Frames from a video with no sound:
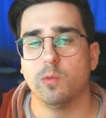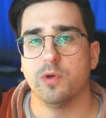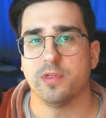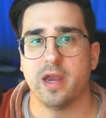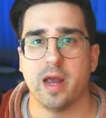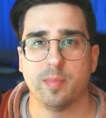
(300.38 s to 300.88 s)

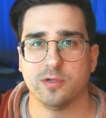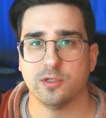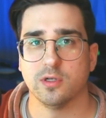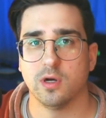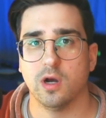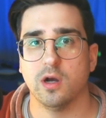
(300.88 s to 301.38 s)
with an
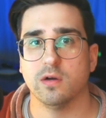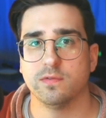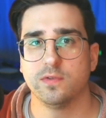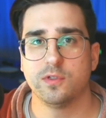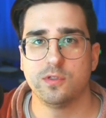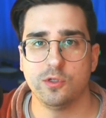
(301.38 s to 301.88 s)
aperture
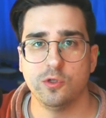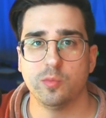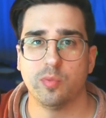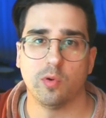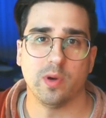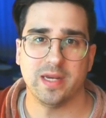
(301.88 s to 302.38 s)
of
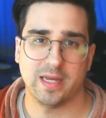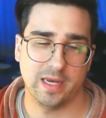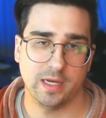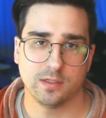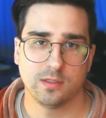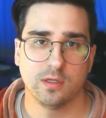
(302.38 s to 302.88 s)

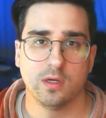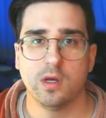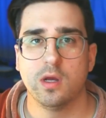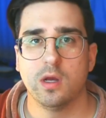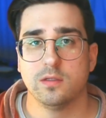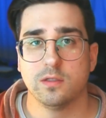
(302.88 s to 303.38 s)
2.8.
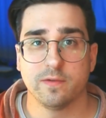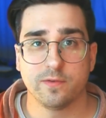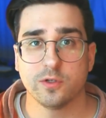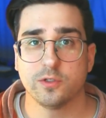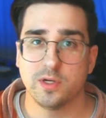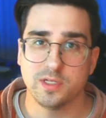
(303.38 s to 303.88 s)
So the
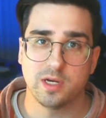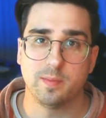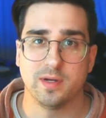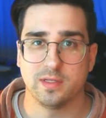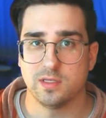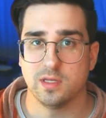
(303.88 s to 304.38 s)
first reason
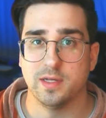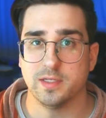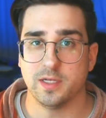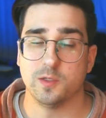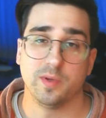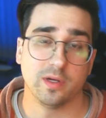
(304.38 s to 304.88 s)
I picked this
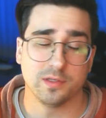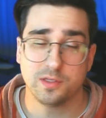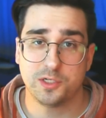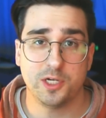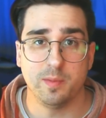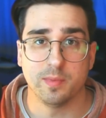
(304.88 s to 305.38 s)
lens is because
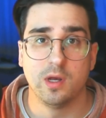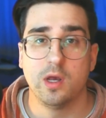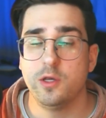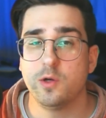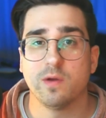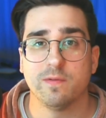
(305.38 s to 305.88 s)
it's cheap.
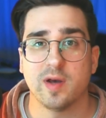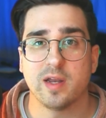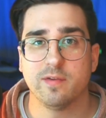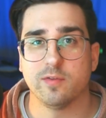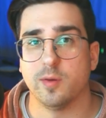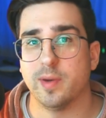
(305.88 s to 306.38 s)
You can
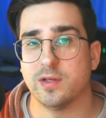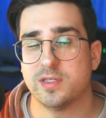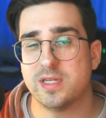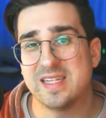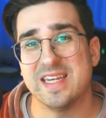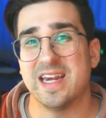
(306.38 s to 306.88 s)
find it for about
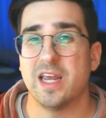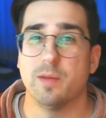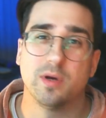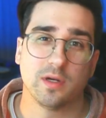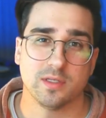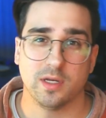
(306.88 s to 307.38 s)
60 to 80
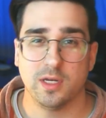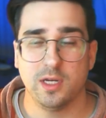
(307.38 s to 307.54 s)
bucks